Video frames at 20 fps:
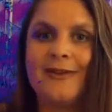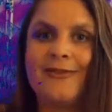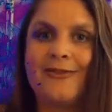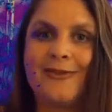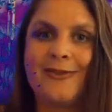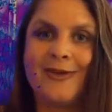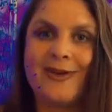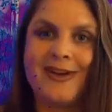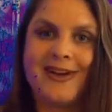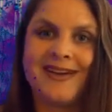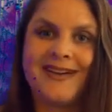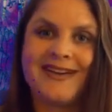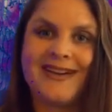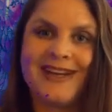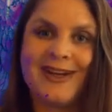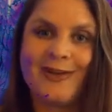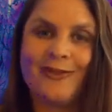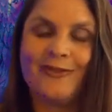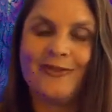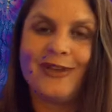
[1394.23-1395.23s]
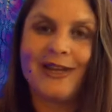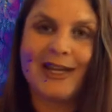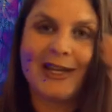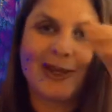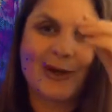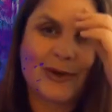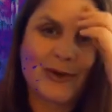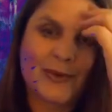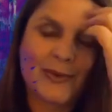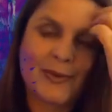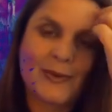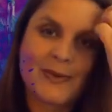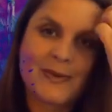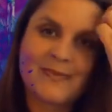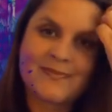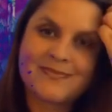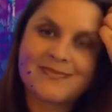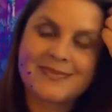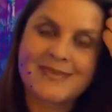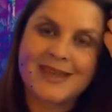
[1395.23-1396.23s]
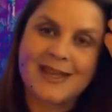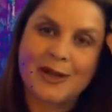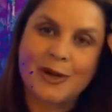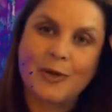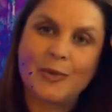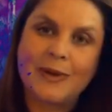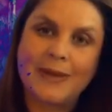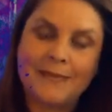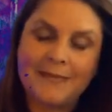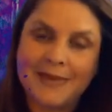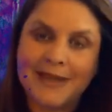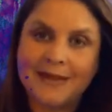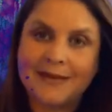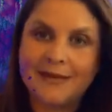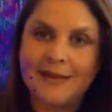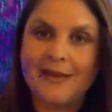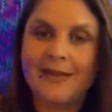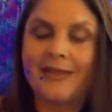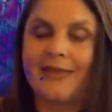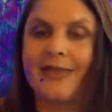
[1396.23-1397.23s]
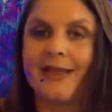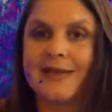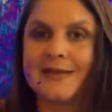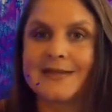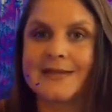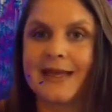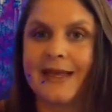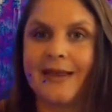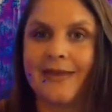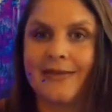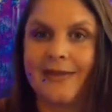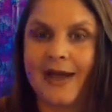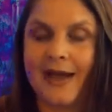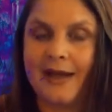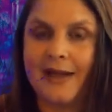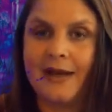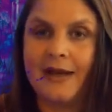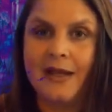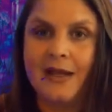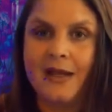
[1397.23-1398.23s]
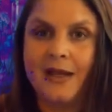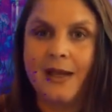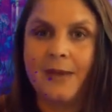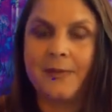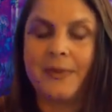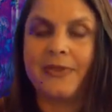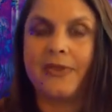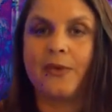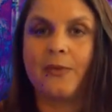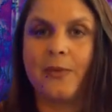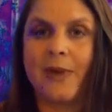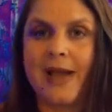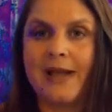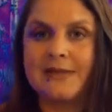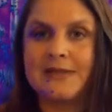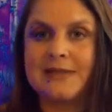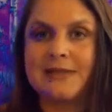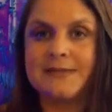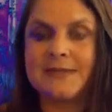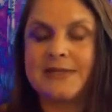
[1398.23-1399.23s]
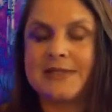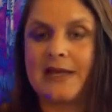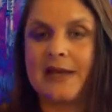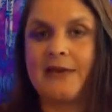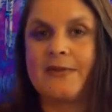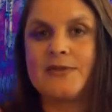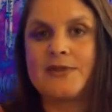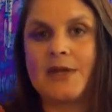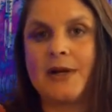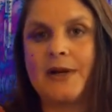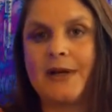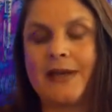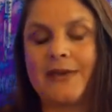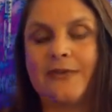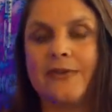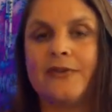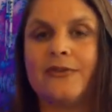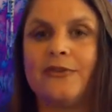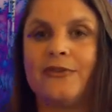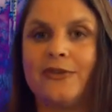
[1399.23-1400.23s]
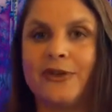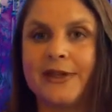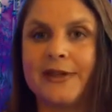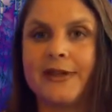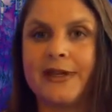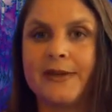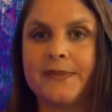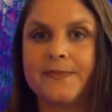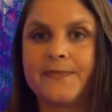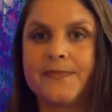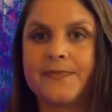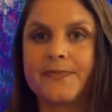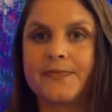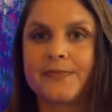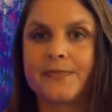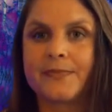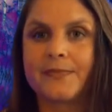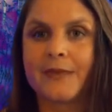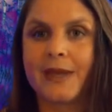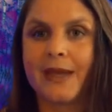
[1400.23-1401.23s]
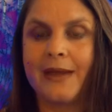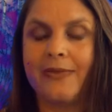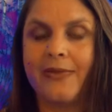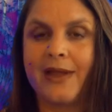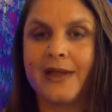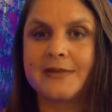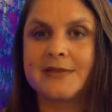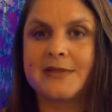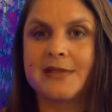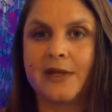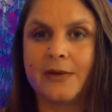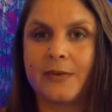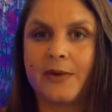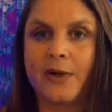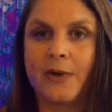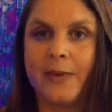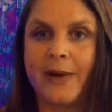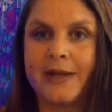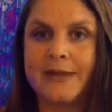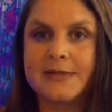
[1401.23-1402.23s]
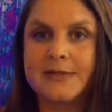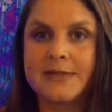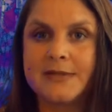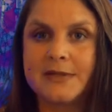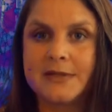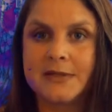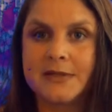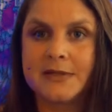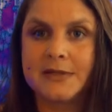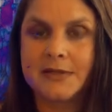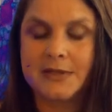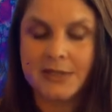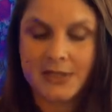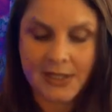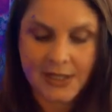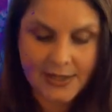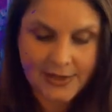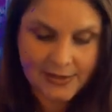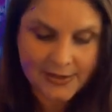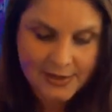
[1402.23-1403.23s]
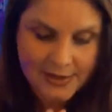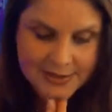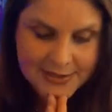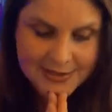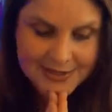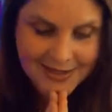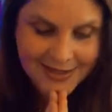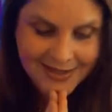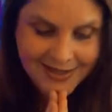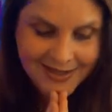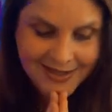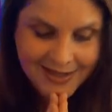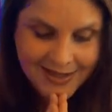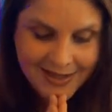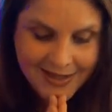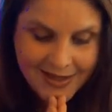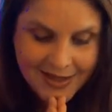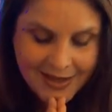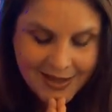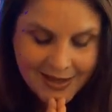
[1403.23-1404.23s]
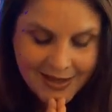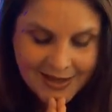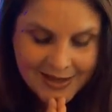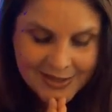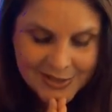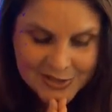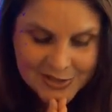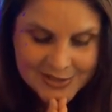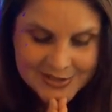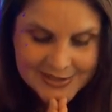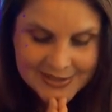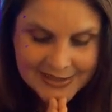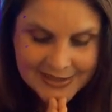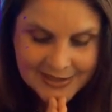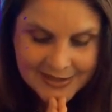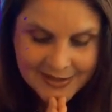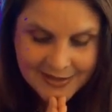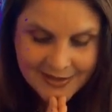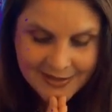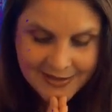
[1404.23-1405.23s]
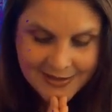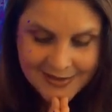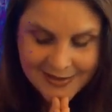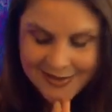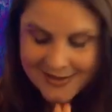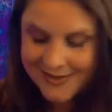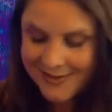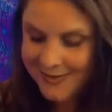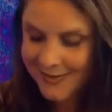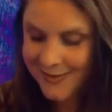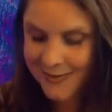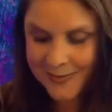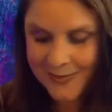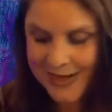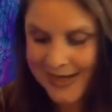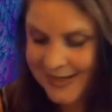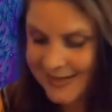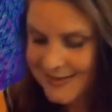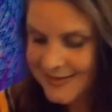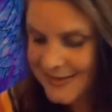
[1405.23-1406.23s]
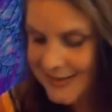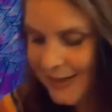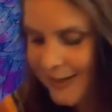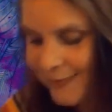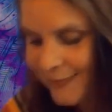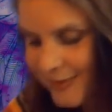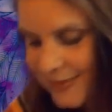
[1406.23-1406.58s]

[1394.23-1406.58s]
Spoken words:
for video equipment, things like that. But the rites themselves are given freely, and that's their request. And there's interesting ways of